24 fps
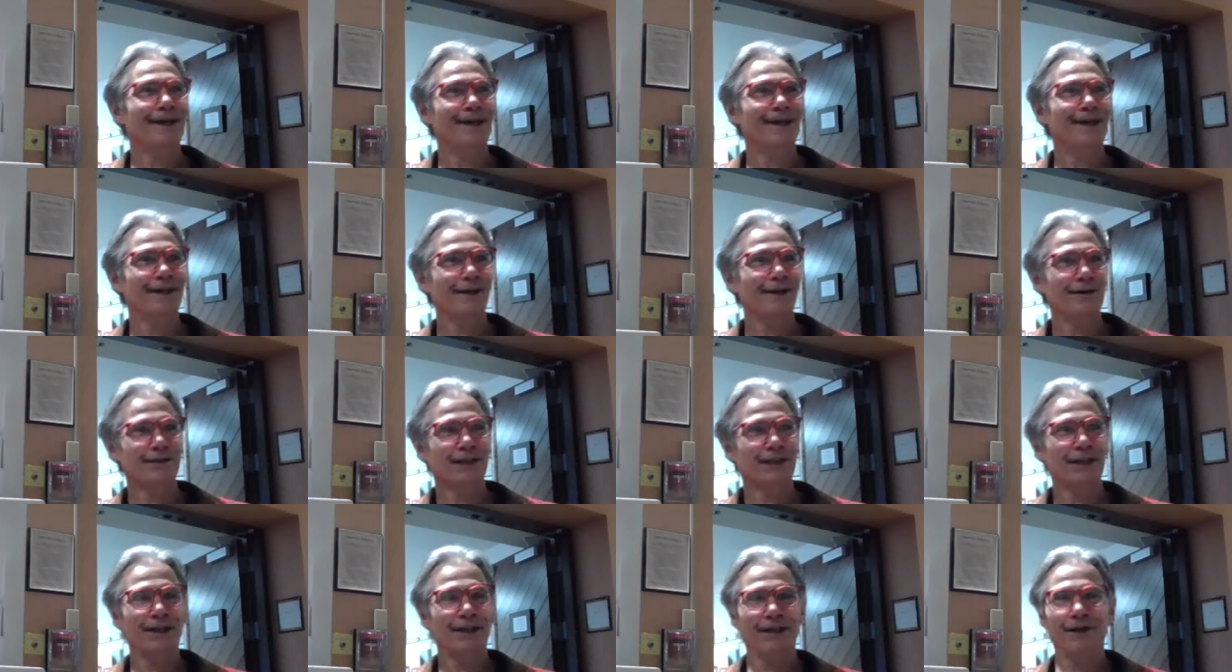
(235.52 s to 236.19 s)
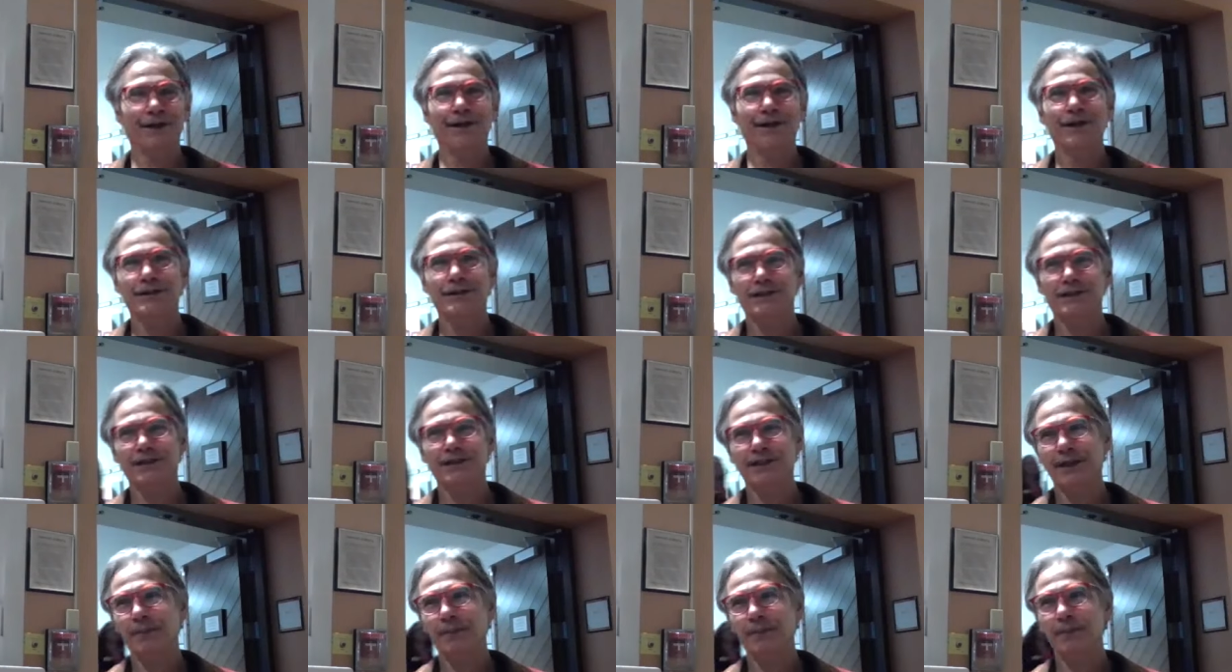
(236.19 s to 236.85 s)
And I was getting all
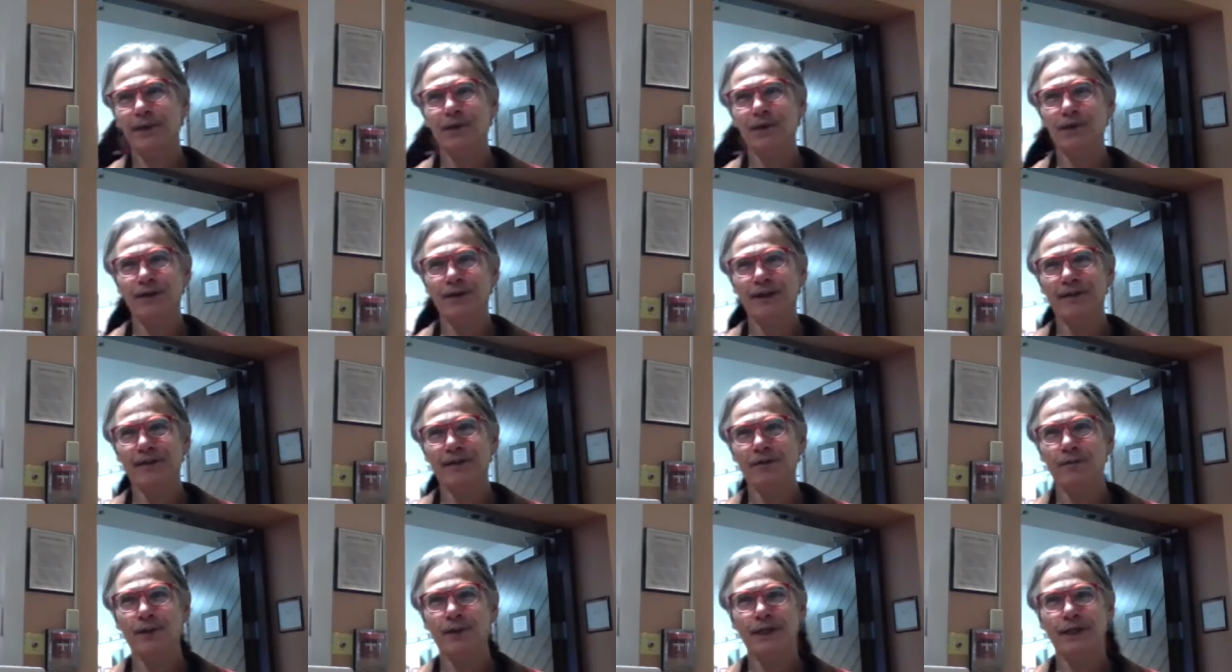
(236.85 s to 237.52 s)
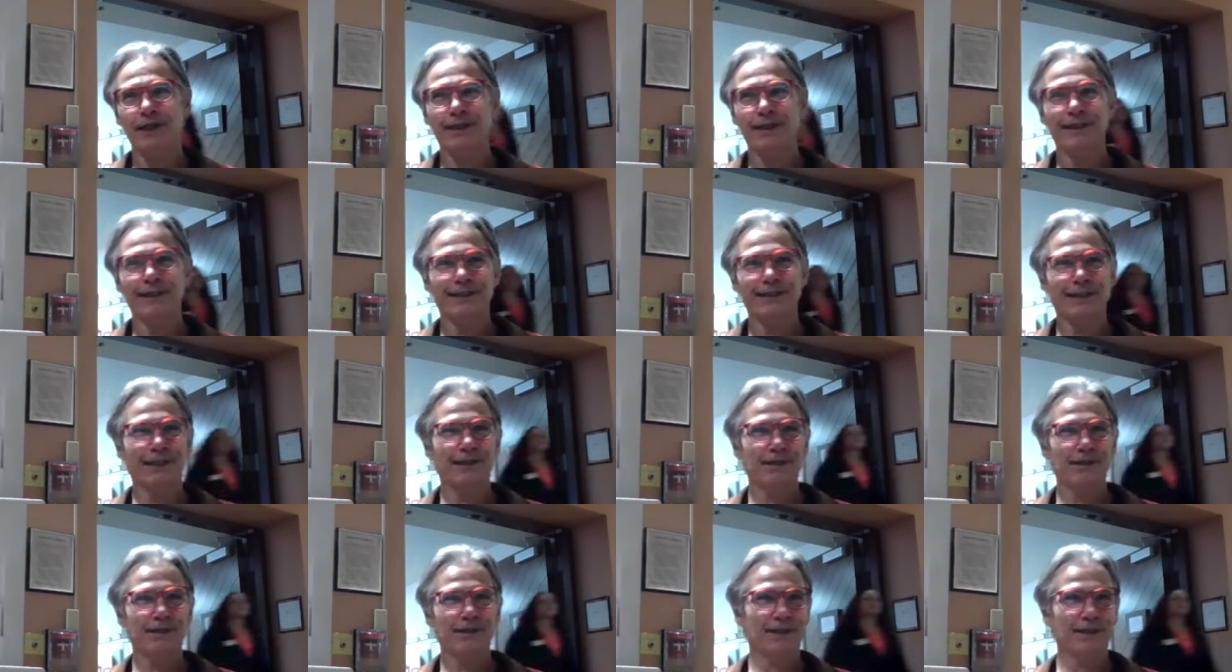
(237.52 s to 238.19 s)
snippy with everybody because
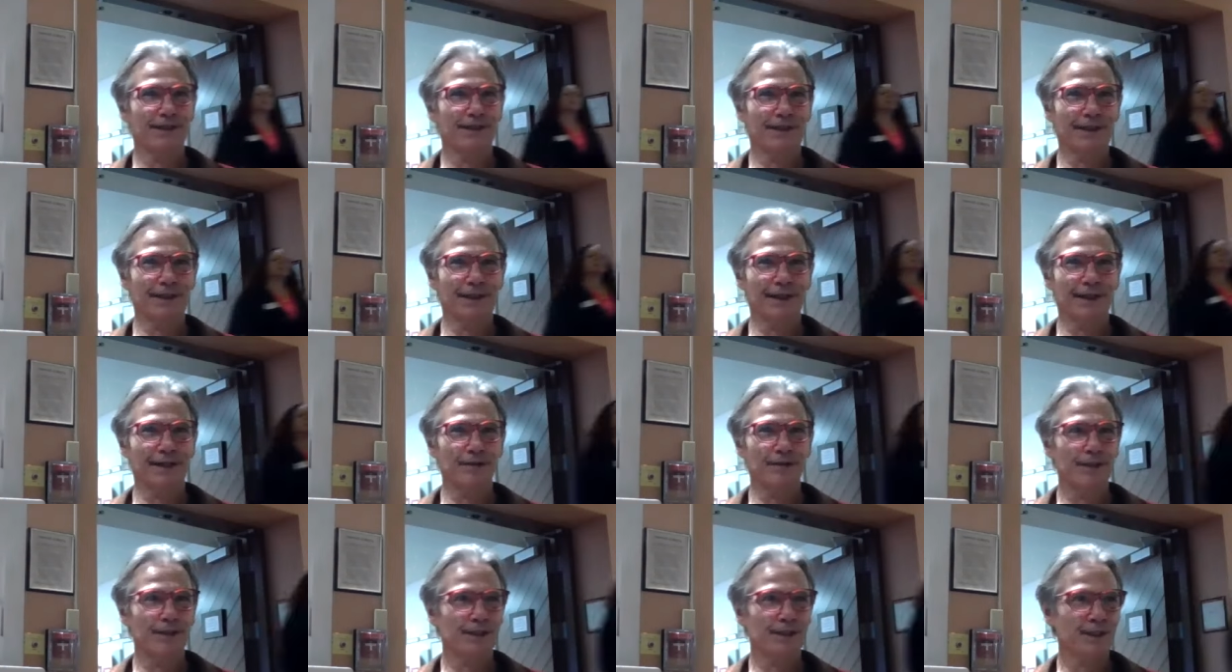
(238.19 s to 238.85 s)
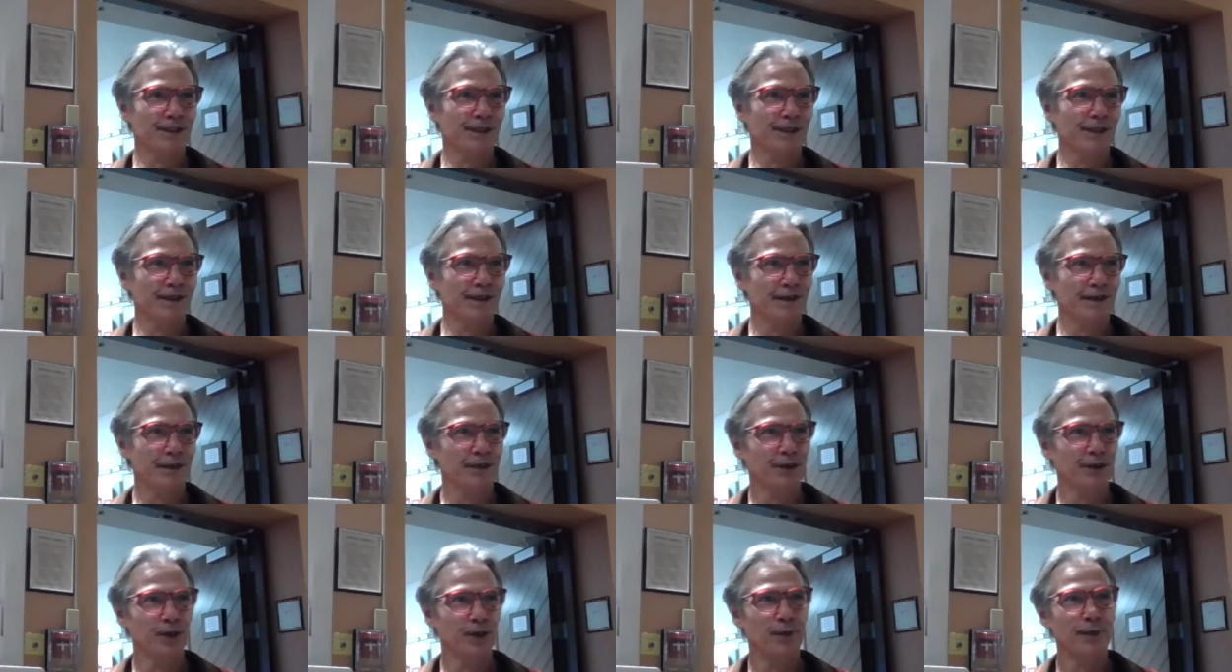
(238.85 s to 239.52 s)
I was thought I was
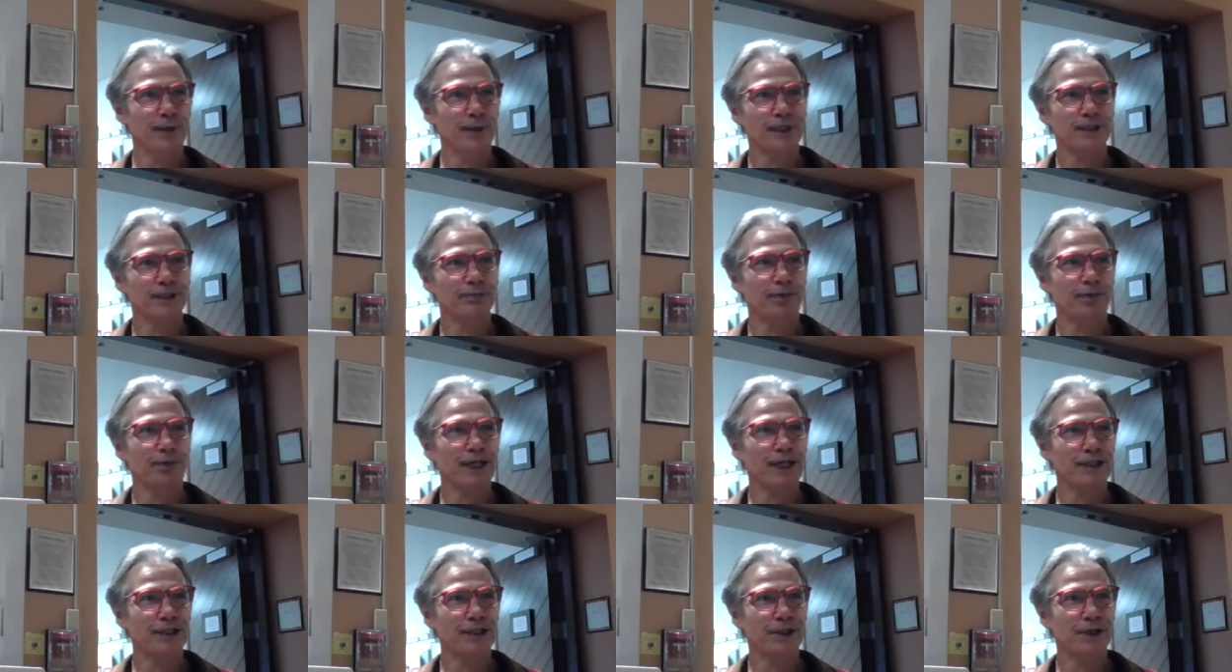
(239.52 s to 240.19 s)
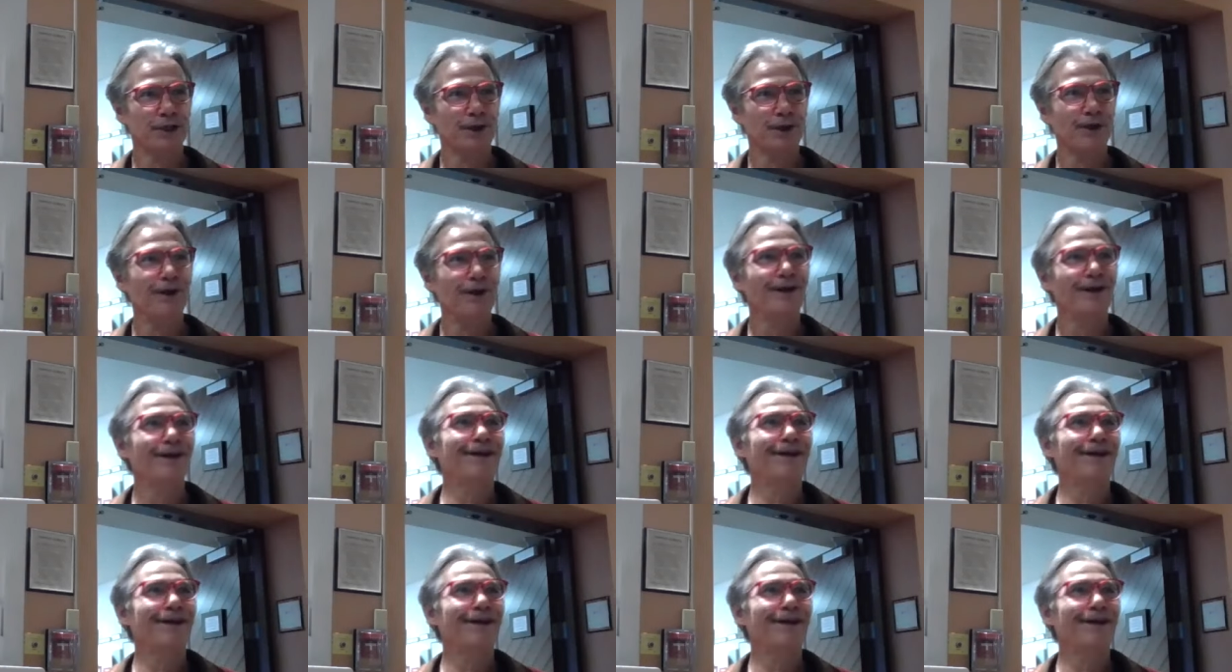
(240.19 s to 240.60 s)
under so much pressure